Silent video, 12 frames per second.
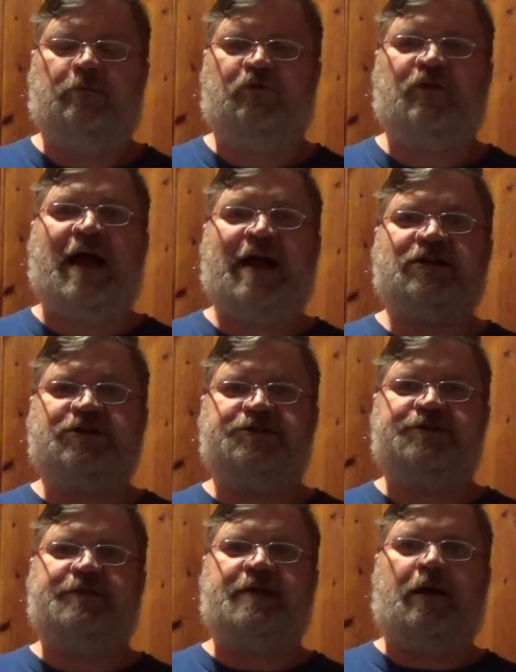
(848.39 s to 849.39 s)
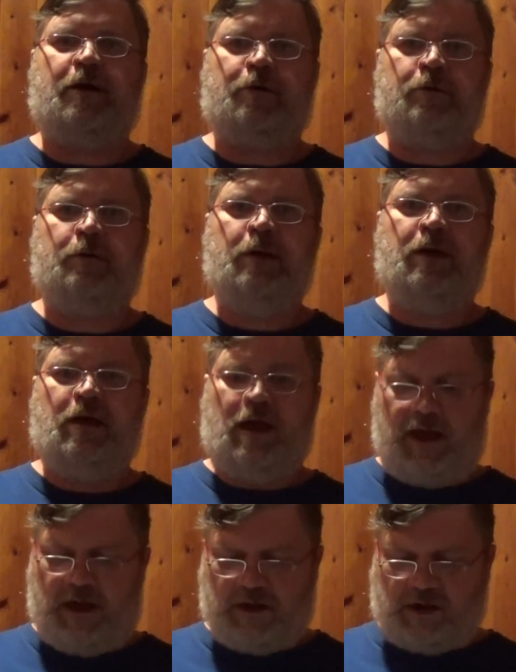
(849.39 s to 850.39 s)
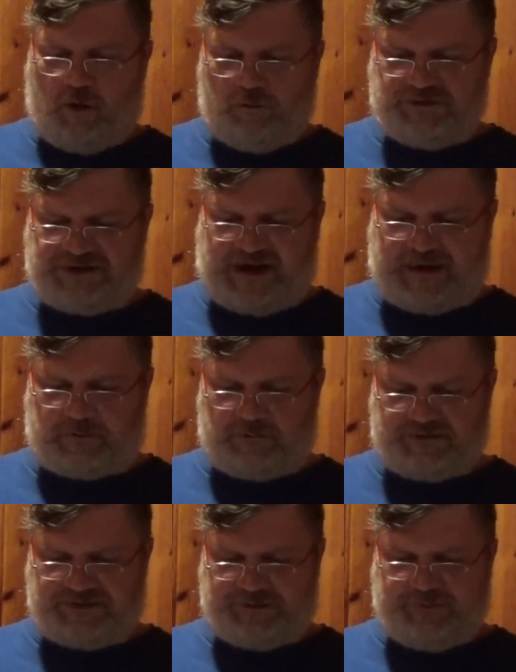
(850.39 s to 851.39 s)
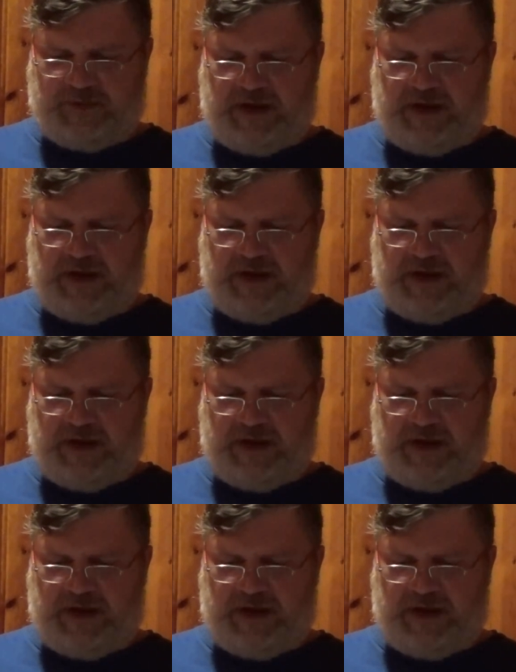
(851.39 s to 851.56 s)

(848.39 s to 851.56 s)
cracked their gold channels.